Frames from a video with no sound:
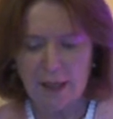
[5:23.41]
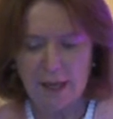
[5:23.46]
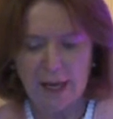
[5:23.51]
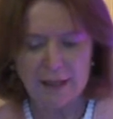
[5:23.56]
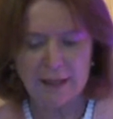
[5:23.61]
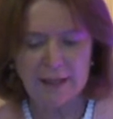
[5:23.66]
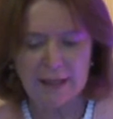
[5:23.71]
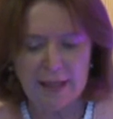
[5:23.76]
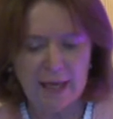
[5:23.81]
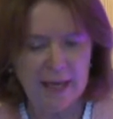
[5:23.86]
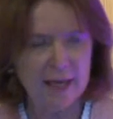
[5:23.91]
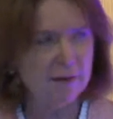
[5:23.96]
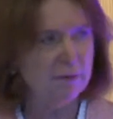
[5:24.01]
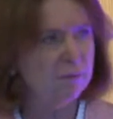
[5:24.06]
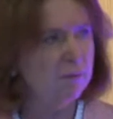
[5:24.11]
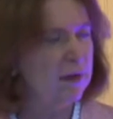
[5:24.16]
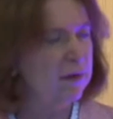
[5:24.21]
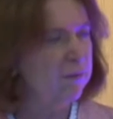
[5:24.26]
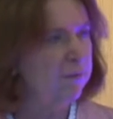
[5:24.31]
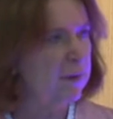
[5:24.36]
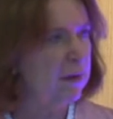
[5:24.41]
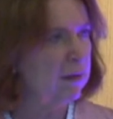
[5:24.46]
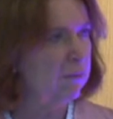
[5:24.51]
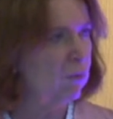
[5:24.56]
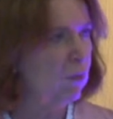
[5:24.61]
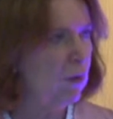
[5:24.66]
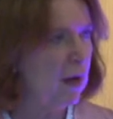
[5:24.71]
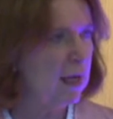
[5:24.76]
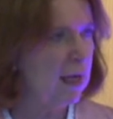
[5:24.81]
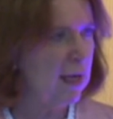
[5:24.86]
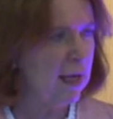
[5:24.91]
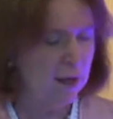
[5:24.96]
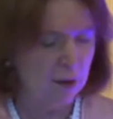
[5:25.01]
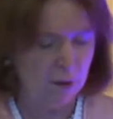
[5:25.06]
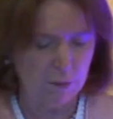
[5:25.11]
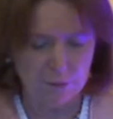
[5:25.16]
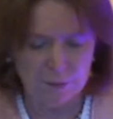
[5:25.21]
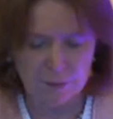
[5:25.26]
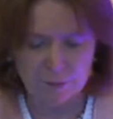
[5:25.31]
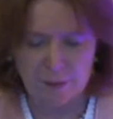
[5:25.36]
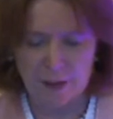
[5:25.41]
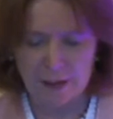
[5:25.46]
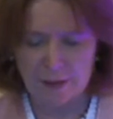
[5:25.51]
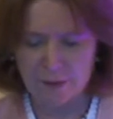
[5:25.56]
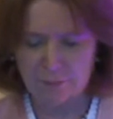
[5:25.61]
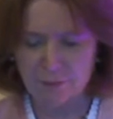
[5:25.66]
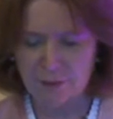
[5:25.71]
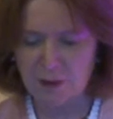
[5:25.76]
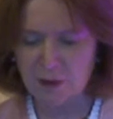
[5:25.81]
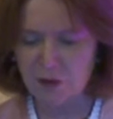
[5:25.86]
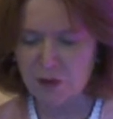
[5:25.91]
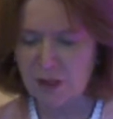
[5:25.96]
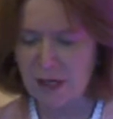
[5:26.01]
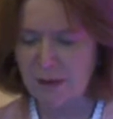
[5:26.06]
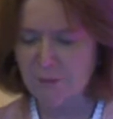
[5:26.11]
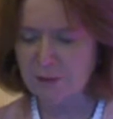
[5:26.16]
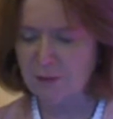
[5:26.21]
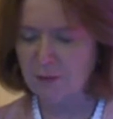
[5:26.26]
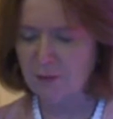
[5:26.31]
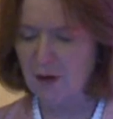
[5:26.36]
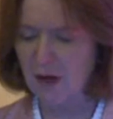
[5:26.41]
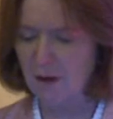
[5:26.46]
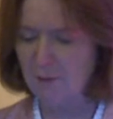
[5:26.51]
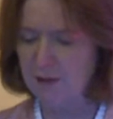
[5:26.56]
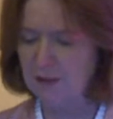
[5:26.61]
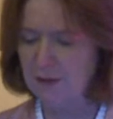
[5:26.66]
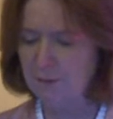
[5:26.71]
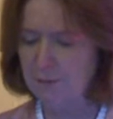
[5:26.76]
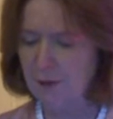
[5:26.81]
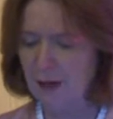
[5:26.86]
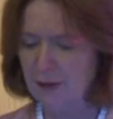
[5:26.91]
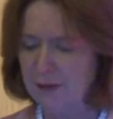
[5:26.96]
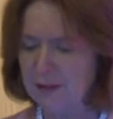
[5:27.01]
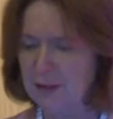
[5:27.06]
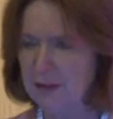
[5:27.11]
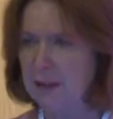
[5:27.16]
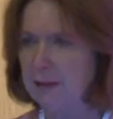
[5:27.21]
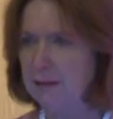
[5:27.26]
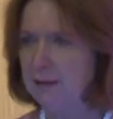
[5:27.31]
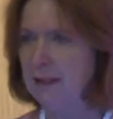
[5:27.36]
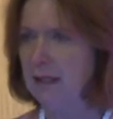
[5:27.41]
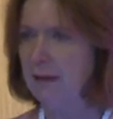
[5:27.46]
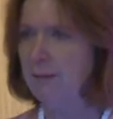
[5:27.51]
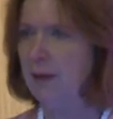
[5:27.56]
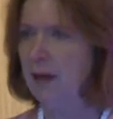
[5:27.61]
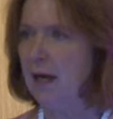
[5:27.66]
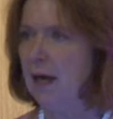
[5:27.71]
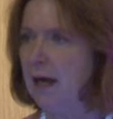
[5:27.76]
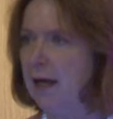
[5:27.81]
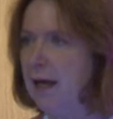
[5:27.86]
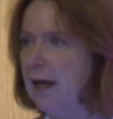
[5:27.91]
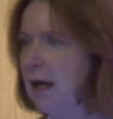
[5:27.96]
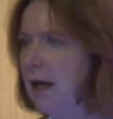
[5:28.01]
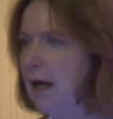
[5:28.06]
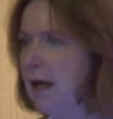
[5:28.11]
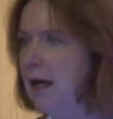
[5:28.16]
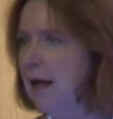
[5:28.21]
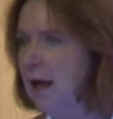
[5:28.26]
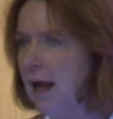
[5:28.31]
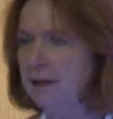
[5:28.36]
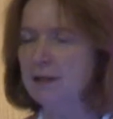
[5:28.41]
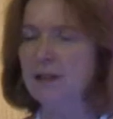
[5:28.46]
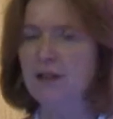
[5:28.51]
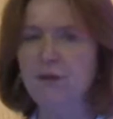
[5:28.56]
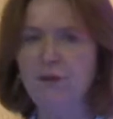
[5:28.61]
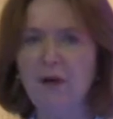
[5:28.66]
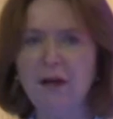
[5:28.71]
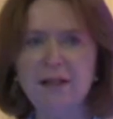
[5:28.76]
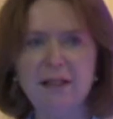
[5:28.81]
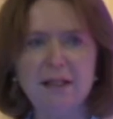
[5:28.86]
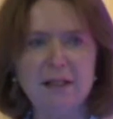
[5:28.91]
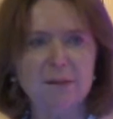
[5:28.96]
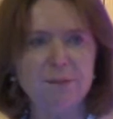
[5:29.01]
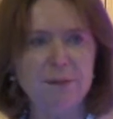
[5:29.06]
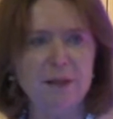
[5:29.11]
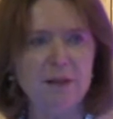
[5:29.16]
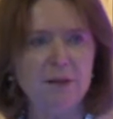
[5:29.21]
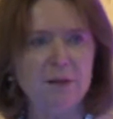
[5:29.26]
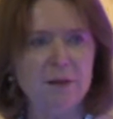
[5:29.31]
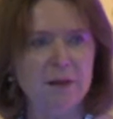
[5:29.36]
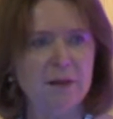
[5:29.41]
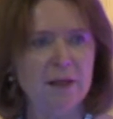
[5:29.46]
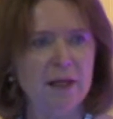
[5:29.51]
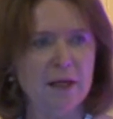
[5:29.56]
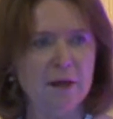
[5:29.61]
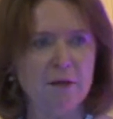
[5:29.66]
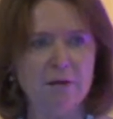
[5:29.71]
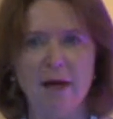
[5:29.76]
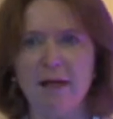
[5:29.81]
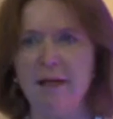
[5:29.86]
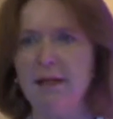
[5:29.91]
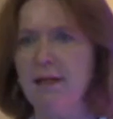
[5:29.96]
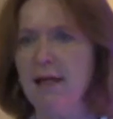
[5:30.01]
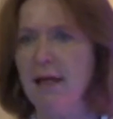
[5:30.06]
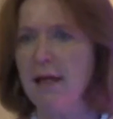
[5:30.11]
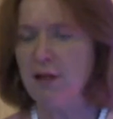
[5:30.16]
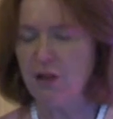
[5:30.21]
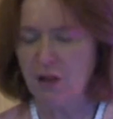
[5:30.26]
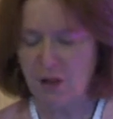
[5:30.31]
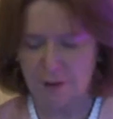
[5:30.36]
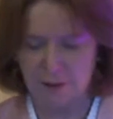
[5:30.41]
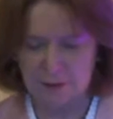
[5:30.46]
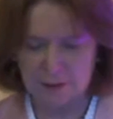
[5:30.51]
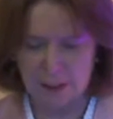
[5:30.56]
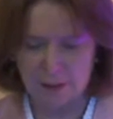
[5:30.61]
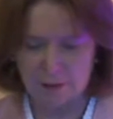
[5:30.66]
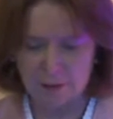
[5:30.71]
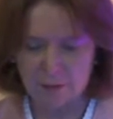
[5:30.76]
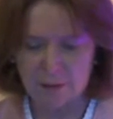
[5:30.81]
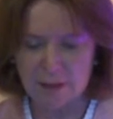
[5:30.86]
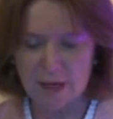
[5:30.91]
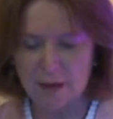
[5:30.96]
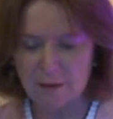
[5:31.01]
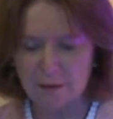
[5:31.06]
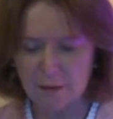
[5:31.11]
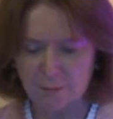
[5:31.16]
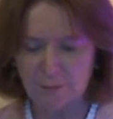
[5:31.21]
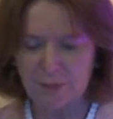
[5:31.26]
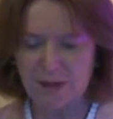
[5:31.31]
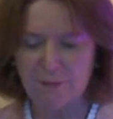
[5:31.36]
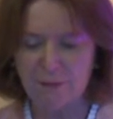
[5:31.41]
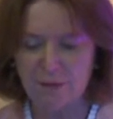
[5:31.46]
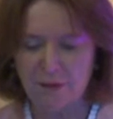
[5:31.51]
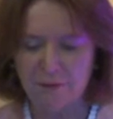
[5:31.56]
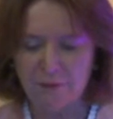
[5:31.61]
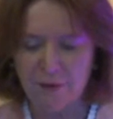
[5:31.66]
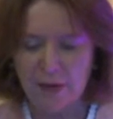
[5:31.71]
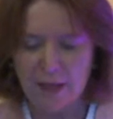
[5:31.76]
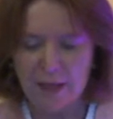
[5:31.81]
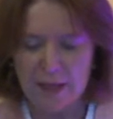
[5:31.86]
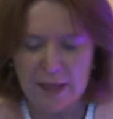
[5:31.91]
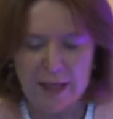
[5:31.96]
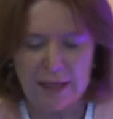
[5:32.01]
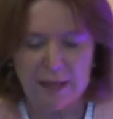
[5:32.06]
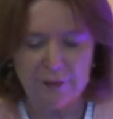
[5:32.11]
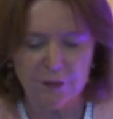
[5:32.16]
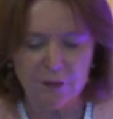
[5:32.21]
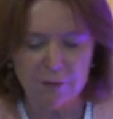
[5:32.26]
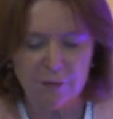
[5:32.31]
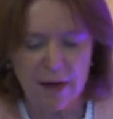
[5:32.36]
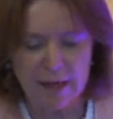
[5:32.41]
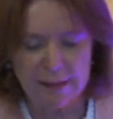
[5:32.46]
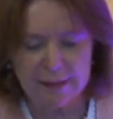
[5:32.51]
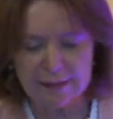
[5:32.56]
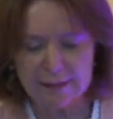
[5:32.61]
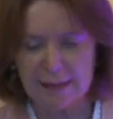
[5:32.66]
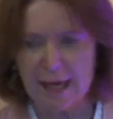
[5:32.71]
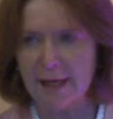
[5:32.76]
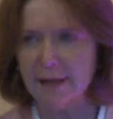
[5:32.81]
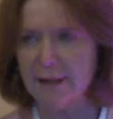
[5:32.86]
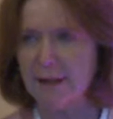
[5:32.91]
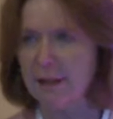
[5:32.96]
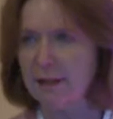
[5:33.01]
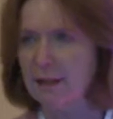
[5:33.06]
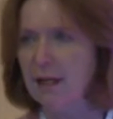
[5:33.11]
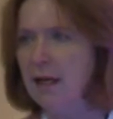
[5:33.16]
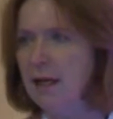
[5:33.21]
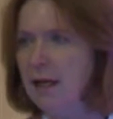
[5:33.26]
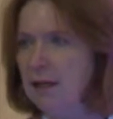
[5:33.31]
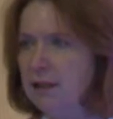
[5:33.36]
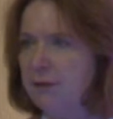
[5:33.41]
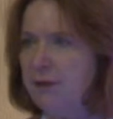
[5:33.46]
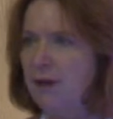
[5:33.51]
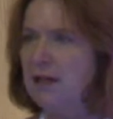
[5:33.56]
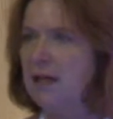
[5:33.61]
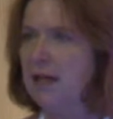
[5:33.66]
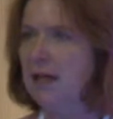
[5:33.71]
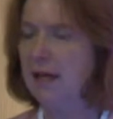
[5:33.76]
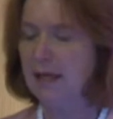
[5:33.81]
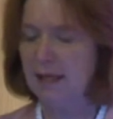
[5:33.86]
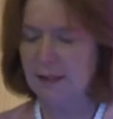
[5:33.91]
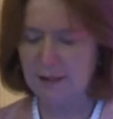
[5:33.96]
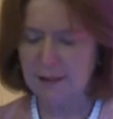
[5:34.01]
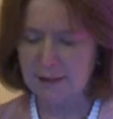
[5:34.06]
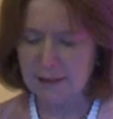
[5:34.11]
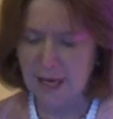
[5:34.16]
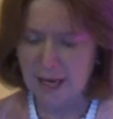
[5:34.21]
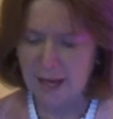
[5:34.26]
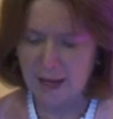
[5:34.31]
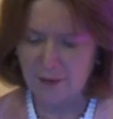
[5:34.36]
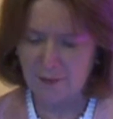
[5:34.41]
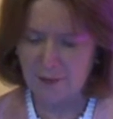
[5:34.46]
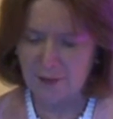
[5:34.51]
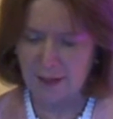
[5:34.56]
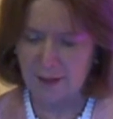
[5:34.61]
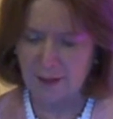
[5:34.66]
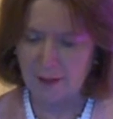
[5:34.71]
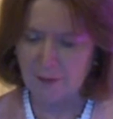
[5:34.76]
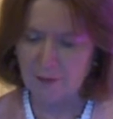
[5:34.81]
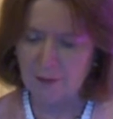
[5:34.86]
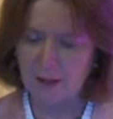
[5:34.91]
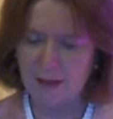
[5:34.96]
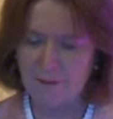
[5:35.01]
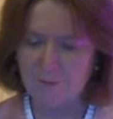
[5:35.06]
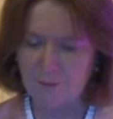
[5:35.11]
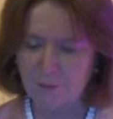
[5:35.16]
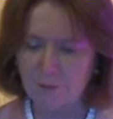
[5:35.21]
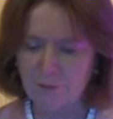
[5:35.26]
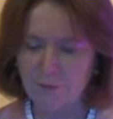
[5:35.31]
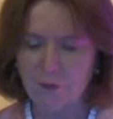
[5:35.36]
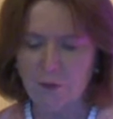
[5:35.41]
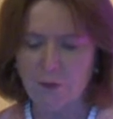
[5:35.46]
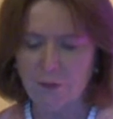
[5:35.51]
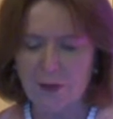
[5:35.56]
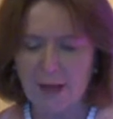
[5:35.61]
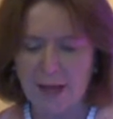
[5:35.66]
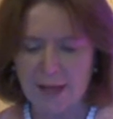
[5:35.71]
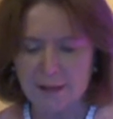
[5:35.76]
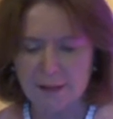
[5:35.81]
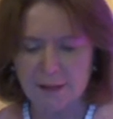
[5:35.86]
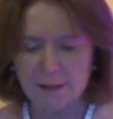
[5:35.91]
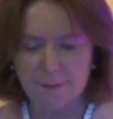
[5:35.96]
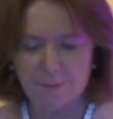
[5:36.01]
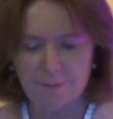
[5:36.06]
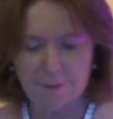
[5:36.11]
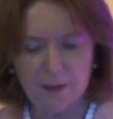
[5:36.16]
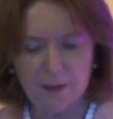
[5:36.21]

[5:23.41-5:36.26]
And again, we've been well helped by the British Chambers of Commerce and by the CBI. And Svedi has been doing the accreditation, so you know that people have hit the right standard. Svedi are here today, I thank them for that.